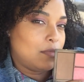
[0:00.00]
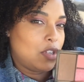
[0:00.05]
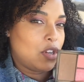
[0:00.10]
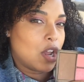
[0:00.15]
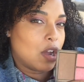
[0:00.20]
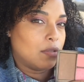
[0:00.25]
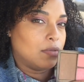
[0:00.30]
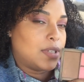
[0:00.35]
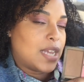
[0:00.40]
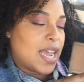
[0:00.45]

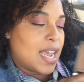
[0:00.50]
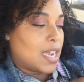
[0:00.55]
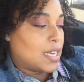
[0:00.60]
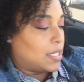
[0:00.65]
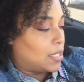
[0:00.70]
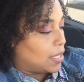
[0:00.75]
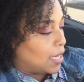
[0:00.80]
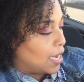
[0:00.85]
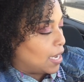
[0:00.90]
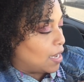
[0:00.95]
you know,
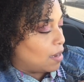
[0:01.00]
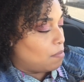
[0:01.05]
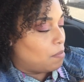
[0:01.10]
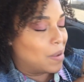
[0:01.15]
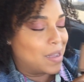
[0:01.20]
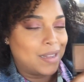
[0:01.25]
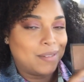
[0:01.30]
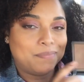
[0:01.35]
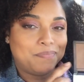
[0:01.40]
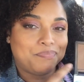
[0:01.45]
tan skin,
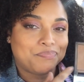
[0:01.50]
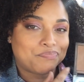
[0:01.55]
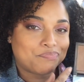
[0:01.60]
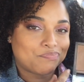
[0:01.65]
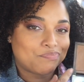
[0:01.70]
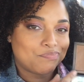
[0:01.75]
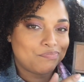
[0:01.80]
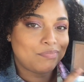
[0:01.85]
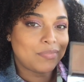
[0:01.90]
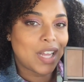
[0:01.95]
but
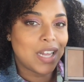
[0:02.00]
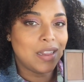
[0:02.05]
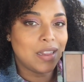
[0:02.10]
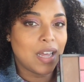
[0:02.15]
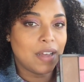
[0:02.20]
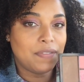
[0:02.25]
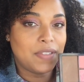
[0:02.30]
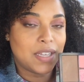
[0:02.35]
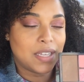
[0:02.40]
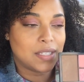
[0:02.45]

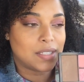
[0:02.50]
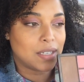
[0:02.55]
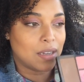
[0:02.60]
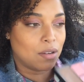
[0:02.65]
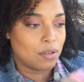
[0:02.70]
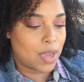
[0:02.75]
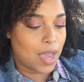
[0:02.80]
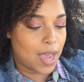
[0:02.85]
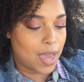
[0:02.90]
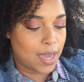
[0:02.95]
love this.
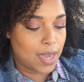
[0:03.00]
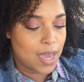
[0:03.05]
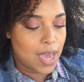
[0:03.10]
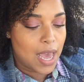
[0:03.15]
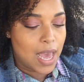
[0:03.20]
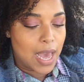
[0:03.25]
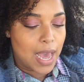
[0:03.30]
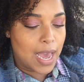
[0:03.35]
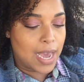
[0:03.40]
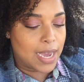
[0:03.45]
Okay,
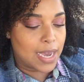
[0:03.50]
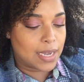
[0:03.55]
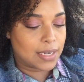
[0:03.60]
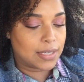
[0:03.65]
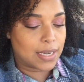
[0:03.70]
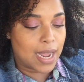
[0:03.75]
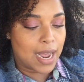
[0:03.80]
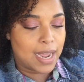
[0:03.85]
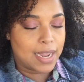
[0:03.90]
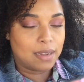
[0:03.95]

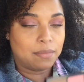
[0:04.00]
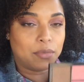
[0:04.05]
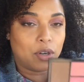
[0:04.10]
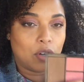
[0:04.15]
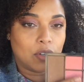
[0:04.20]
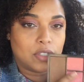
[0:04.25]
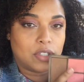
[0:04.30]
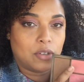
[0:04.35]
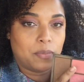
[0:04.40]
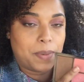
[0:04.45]
and I am
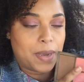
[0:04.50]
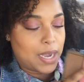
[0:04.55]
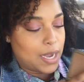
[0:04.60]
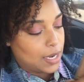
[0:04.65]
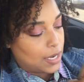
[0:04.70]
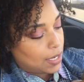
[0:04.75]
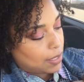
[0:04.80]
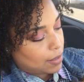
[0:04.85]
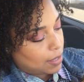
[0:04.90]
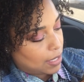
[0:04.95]
also
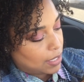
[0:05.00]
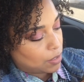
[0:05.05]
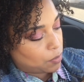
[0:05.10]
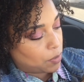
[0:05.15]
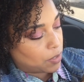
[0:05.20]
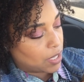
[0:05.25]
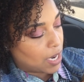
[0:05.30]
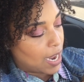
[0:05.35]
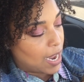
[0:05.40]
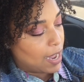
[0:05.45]
panning
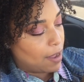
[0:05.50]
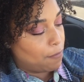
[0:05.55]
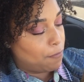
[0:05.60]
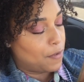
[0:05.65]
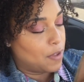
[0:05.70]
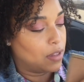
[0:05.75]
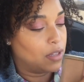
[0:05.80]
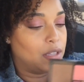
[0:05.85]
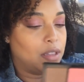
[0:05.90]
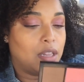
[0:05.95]
this, which I have
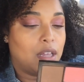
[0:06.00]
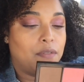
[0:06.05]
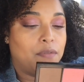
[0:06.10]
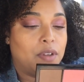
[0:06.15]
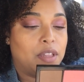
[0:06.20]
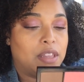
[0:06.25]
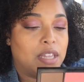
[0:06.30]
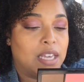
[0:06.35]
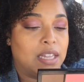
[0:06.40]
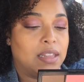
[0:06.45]
fell in
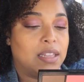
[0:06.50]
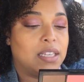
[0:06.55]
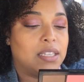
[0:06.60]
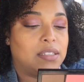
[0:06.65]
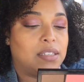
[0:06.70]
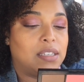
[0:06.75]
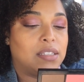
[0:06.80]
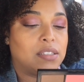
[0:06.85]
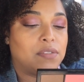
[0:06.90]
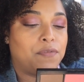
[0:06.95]
love with, and
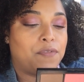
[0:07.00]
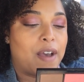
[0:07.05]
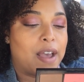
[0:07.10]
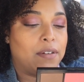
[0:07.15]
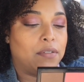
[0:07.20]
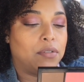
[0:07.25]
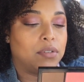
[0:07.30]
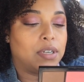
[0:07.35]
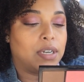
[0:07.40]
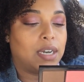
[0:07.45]
this is
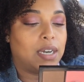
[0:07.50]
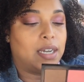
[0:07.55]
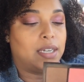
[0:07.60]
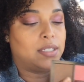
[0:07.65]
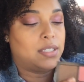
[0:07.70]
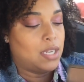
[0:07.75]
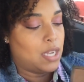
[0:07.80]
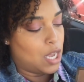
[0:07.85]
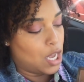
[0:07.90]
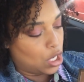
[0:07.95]
Final
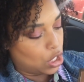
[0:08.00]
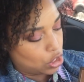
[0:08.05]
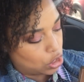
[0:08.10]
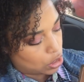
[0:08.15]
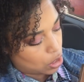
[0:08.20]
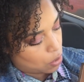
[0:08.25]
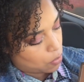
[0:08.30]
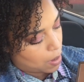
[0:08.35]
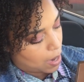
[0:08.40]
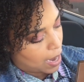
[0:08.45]
Cut.
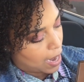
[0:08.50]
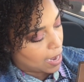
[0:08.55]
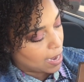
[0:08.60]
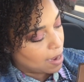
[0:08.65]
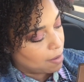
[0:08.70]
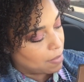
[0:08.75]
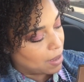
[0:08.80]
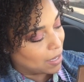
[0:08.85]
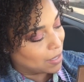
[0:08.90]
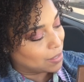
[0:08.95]
So I
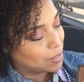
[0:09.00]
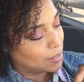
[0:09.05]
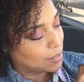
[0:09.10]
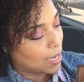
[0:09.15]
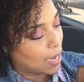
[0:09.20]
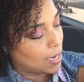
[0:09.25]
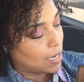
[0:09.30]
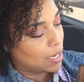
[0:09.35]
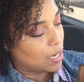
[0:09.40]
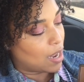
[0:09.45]
am
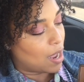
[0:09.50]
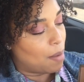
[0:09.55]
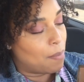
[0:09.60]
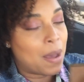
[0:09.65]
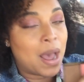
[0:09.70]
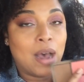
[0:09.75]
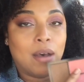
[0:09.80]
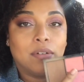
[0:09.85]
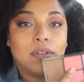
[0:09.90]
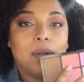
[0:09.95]
excited
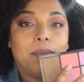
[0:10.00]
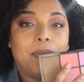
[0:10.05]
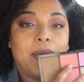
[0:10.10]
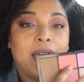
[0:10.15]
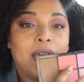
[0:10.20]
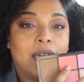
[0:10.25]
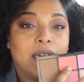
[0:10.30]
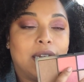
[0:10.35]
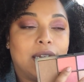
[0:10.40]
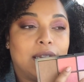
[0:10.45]
about
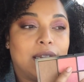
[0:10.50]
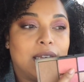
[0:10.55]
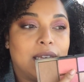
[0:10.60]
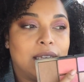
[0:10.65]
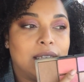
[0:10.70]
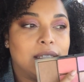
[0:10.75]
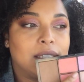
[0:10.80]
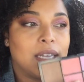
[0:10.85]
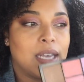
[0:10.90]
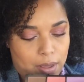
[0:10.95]
panning
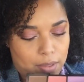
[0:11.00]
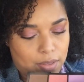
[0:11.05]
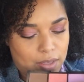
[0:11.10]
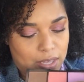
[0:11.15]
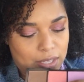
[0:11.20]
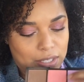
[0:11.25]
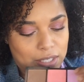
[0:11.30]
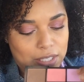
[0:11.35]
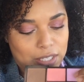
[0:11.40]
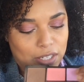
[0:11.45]
this.
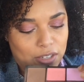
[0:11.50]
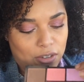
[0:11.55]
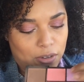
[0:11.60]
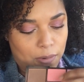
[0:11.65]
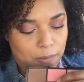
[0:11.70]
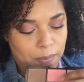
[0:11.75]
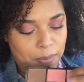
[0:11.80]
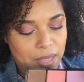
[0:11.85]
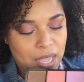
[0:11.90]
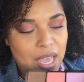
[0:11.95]
These
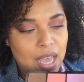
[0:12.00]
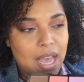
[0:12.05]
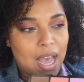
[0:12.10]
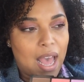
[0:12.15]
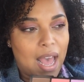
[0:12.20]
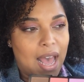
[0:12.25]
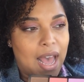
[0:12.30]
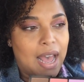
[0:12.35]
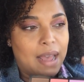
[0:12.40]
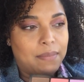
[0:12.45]
two
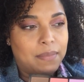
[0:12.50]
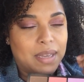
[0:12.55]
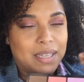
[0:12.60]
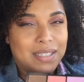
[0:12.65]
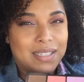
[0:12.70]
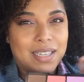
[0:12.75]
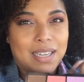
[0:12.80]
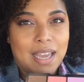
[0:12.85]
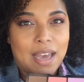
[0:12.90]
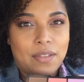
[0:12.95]
I
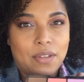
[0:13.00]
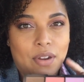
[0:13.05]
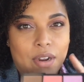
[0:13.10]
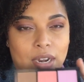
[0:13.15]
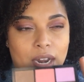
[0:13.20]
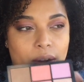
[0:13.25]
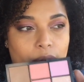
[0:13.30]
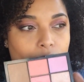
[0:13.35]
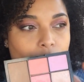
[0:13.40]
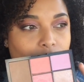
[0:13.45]
mixed together,
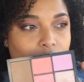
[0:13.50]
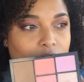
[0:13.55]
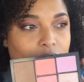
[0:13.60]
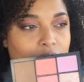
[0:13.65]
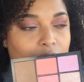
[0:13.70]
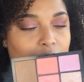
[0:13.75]
and I really